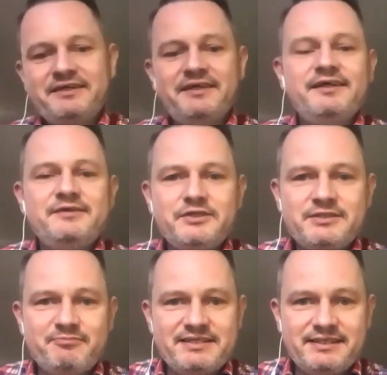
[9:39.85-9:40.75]
and they just
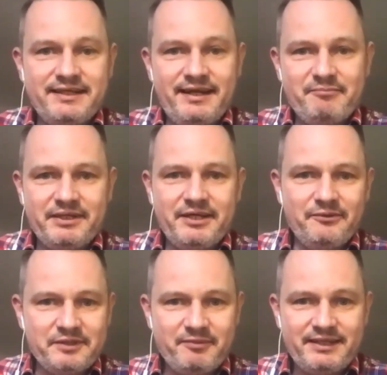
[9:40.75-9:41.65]
basically let me go,
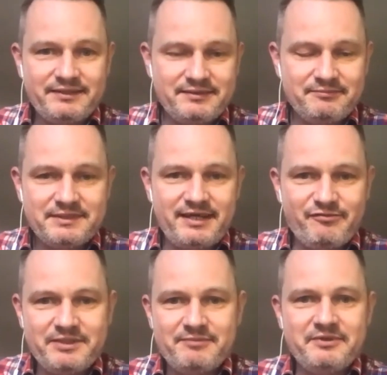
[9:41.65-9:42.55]
which saved
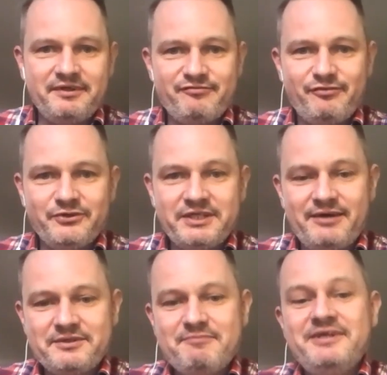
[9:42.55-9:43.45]
me something like 40 hours.